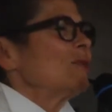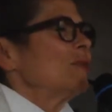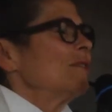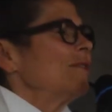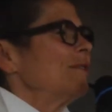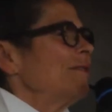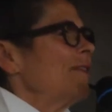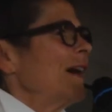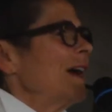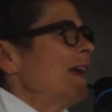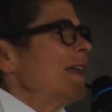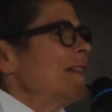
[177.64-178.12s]
would
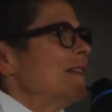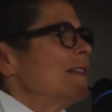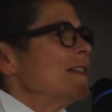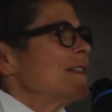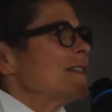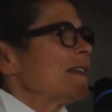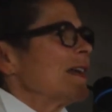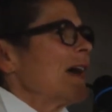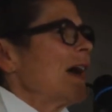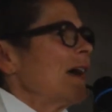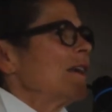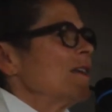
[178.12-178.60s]
find
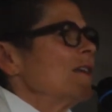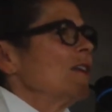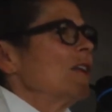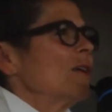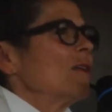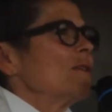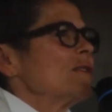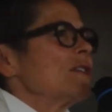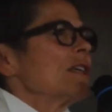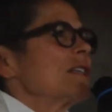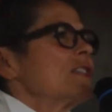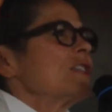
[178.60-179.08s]
these,
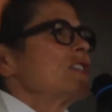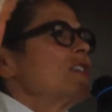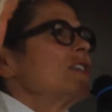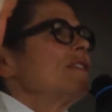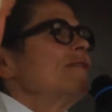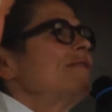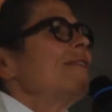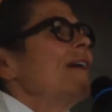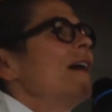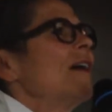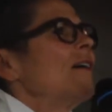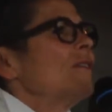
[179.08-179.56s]
she
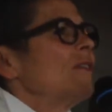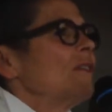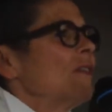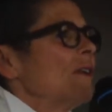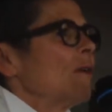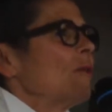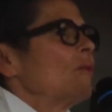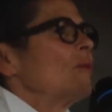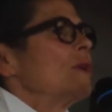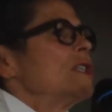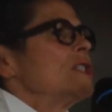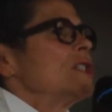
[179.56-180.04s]
found
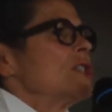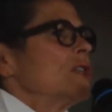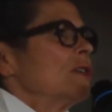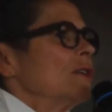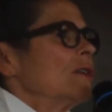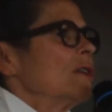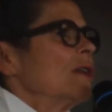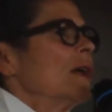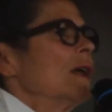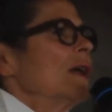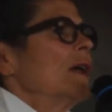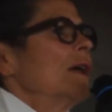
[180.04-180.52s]

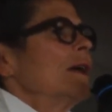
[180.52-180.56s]
original